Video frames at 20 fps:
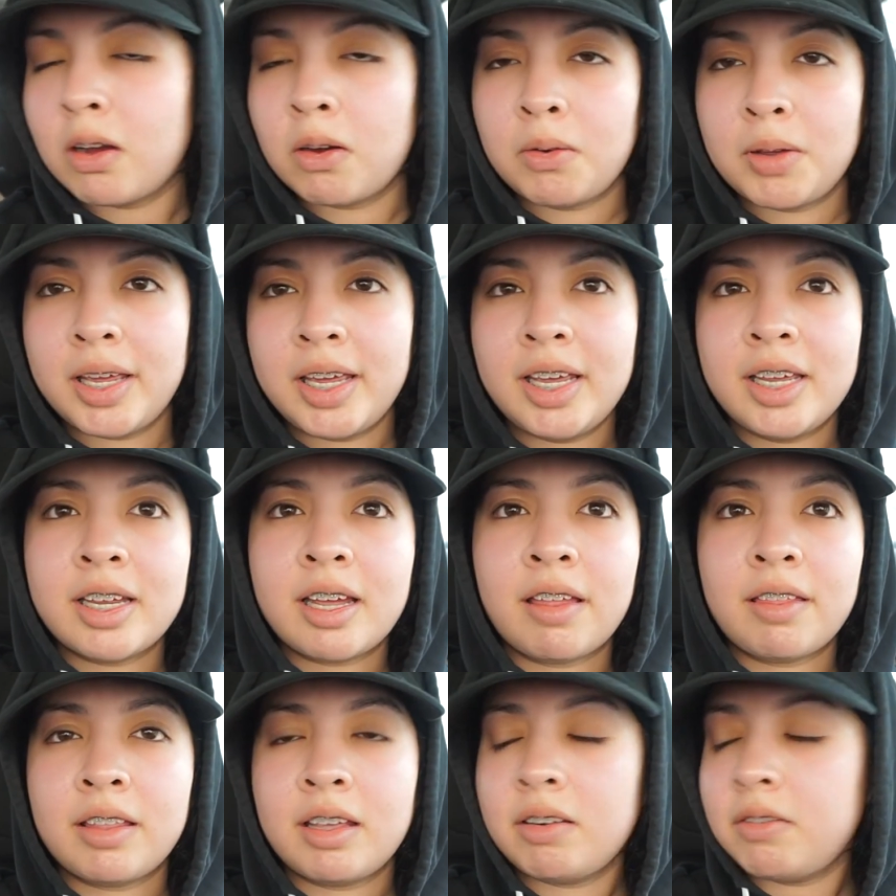go
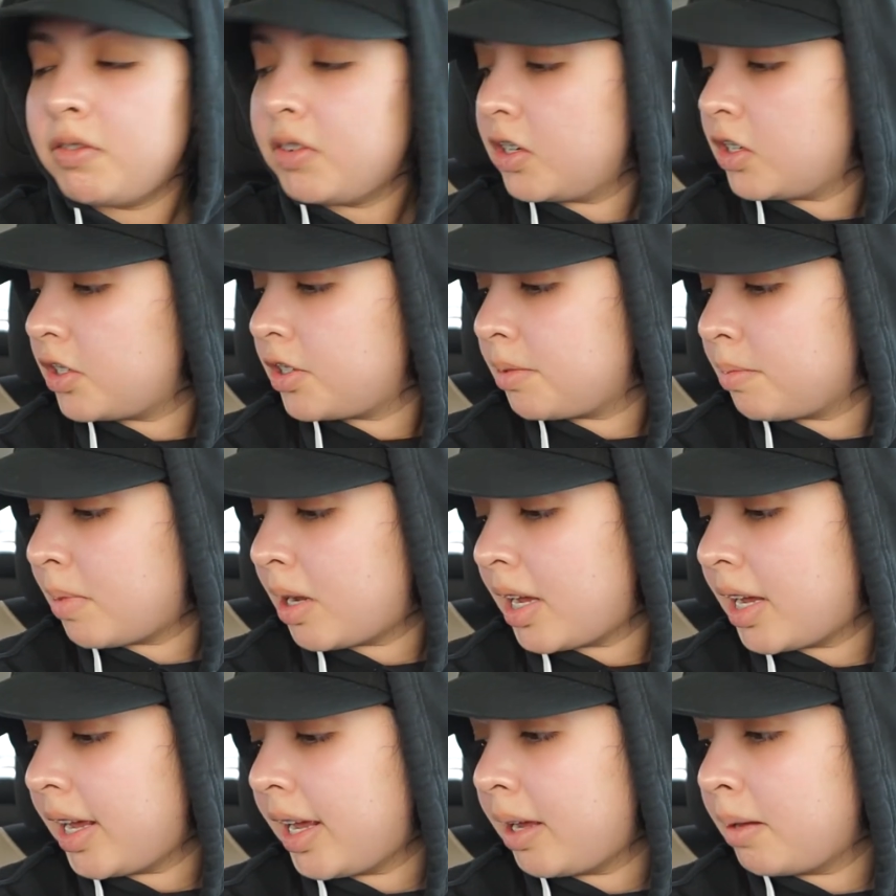eat and then finish
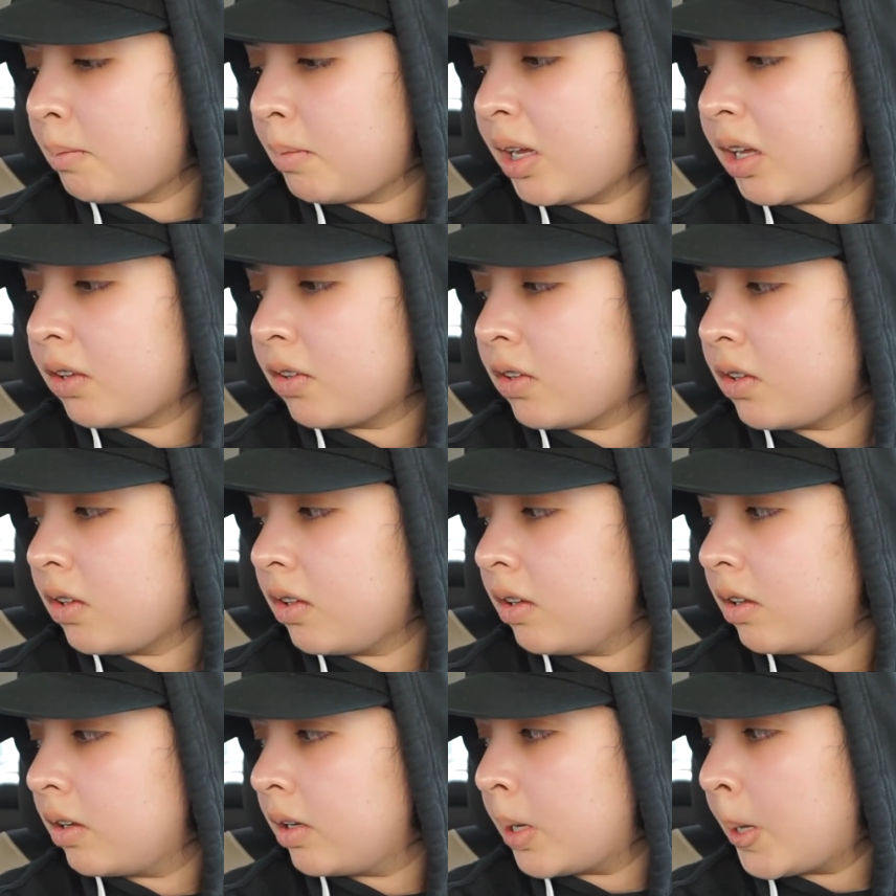my meal.